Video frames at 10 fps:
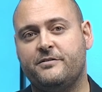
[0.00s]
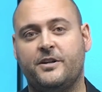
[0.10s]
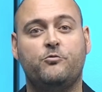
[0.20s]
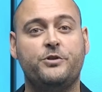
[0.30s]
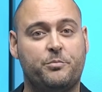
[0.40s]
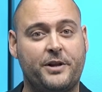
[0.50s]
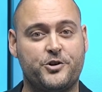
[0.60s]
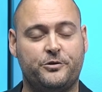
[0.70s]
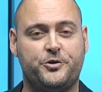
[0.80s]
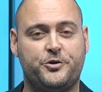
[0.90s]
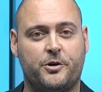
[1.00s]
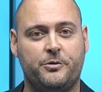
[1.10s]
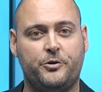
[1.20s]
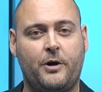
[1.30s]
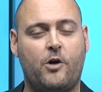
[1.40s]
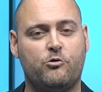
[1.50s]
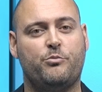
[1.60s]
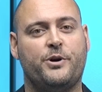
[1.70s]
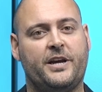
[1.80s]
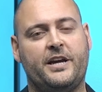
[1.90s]
a real pleasure to share with you how we're
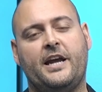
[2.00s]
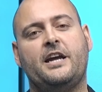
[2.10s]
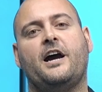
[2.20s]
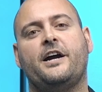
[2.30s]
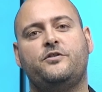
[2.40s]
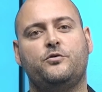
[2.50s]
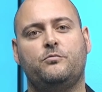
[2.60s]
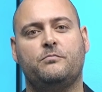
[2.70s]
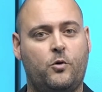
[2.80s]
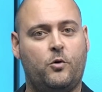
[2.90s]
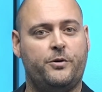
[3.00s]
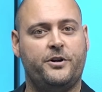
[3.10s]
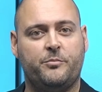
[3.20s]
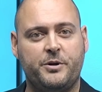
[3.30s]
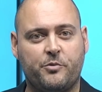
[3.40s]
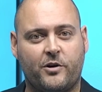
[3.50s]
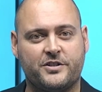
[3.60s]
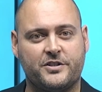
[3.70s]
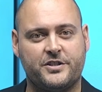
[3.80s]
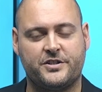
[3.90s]
bringing AI to core ERP
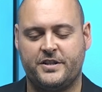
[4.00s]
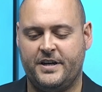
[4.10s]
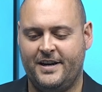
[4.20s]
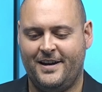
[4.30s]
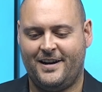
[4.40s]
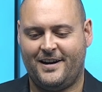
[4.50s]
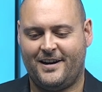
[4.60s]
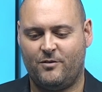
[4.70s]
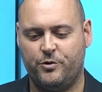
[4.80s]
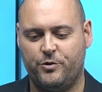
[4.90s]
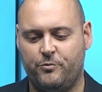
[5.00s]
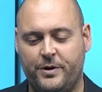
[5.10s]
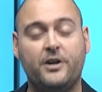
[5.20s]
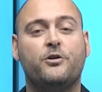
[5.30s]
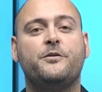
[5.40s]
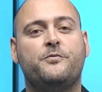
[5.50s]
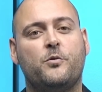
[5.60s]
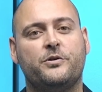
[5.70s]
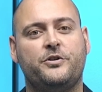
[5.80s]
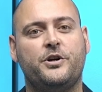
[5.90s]
processes. We're really looking
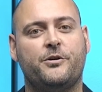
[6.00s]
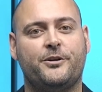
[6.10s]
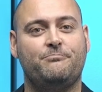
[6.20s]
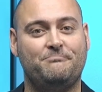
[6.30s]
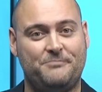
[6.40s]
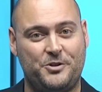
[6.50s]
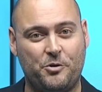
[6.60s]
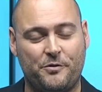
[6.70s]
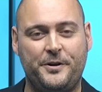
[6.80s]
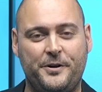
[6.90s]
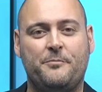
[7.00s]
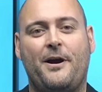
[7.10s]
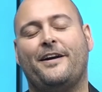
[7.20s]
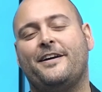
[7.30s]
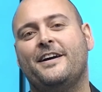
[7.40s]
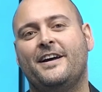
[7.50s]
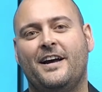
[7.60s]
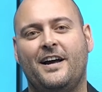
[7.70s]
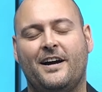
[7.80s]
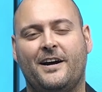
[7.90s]
forward to hearing your feedback
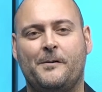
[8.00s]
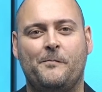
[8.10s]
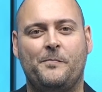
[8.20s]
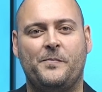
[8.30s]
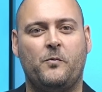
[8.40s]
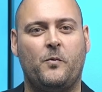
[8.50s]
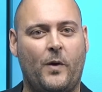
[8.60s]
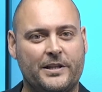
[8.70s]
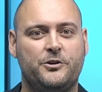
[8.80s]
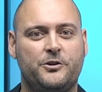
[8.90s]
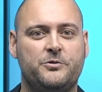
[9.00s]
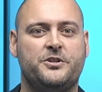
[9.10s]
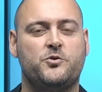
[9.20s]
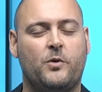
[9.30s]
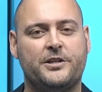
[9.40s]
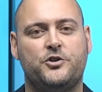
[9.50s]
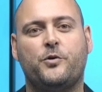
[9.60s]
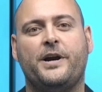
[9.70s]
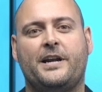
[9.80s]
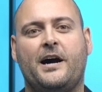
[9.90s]
while you use this, while you
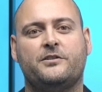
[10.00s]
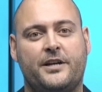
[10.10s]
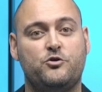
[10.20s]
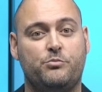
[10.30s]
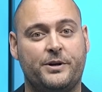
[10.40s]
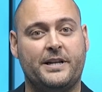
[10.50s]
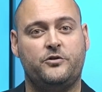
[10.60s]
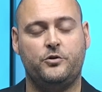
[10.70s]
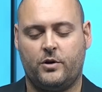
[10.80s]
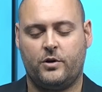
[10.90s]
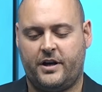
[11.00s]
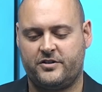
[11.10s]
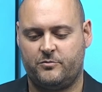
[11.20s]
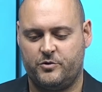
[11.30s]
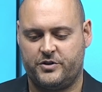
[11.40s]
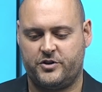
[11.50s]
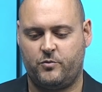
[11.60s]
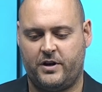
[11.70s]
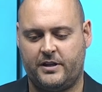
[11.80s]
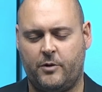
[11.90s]
try it out, and as you bring that to your customers as
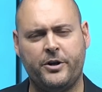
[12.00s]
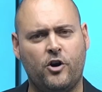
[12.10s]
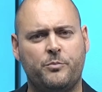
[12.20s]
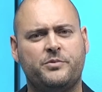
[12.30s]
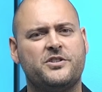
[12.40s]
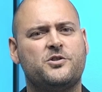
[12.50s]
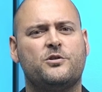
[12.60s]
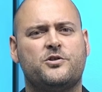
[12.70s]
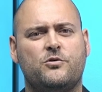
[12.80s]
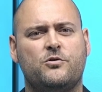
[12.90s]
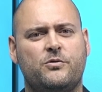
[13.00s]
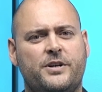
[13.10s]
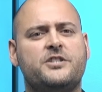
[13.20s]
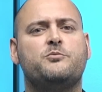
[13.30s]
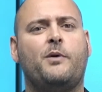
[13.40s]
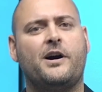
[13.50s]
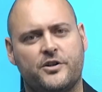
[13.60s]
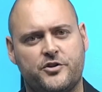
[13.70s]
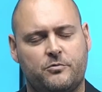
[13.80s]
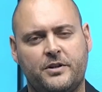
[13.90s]
well. And we hope this also
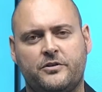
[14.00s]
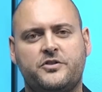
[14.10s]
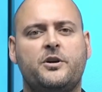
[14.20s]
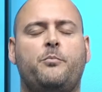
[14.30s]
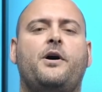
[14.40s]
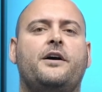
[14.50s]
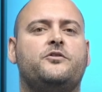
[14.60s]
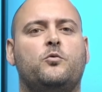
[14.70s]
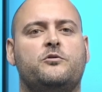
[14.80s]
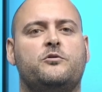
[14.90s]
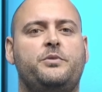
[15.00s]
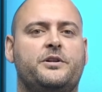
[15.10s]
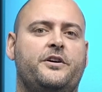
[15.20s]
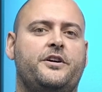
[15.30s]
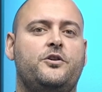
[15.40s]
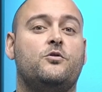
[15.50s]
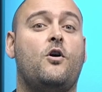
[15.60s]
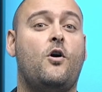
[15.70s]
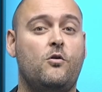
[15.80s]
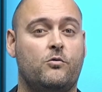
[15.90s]
inspires you to see a path towards building your
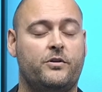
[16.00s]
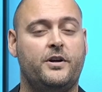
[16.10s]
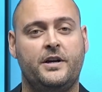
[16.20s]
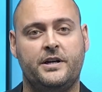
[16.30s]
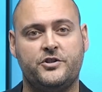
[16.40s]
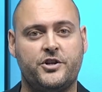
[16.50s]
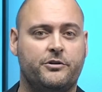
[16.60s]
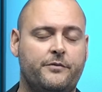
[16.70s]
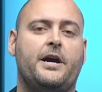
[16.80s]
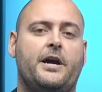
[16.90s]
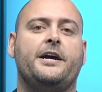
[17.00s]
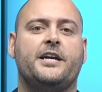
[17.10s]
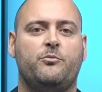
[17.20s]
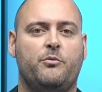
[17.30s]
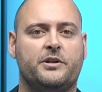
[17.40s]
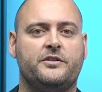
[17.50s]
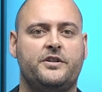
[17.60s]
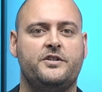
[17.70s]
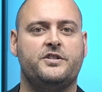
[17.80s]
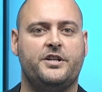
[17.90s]
own generative AI
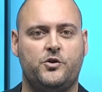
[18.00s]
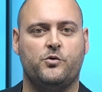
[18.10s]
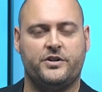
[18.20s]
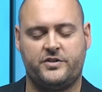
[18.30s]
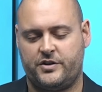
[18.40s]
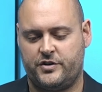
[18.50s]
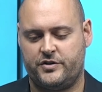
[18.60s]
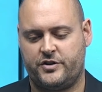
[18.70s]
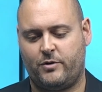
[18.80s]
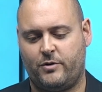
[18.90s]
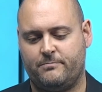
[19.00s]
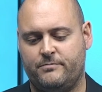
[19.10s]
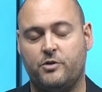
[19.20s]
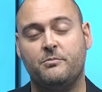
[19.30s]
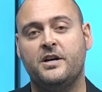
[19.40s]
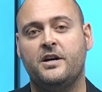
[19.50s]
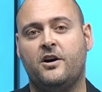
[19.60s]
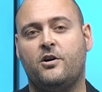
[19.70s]
capabilities in your extensions as well. So on